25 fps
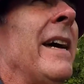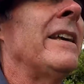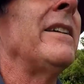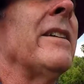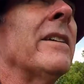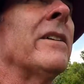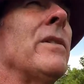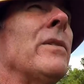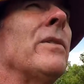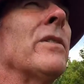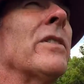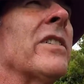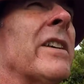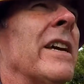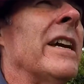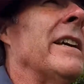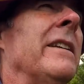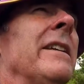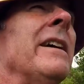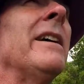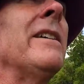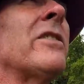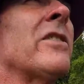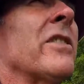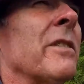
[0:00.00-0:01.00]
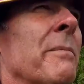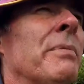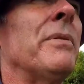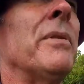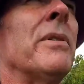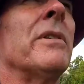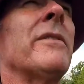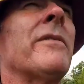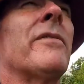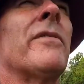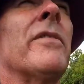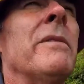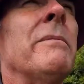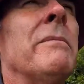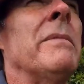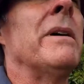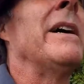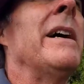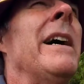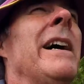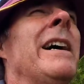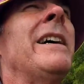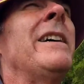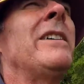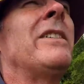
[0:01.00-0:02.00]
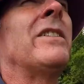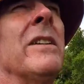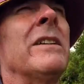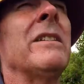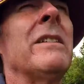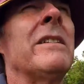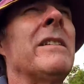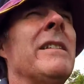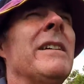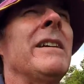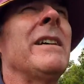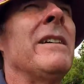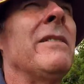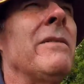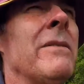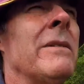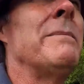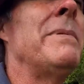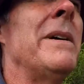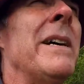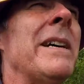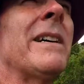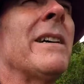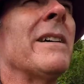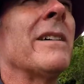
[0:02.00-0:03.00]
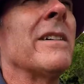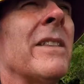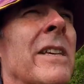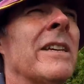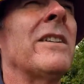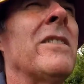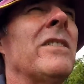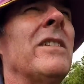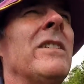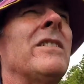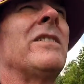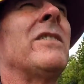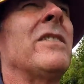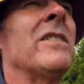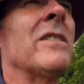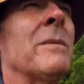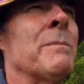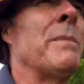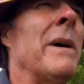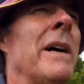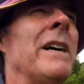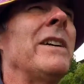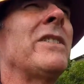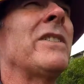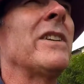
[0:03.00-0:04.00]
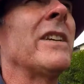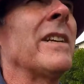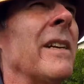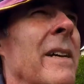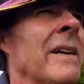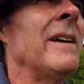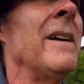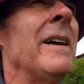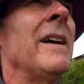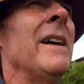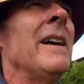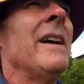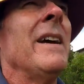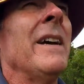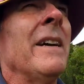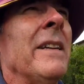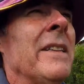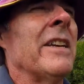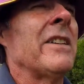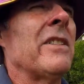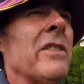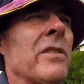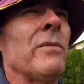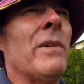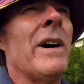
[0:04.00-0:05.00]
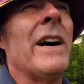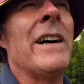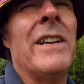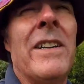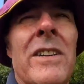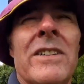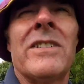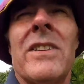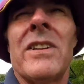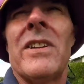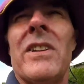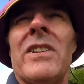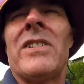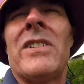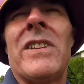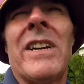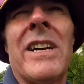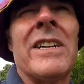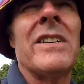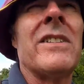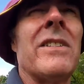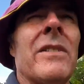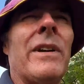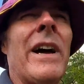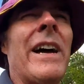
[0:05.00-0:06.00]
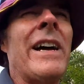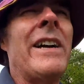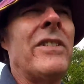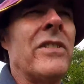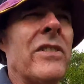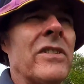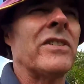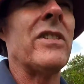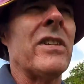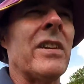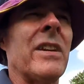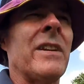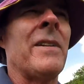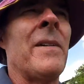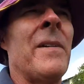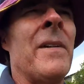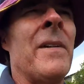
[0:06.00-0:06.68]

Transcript: of course get no support from my agent, Rebecca. I think she's just basic. That's the way it is these days. Their agents,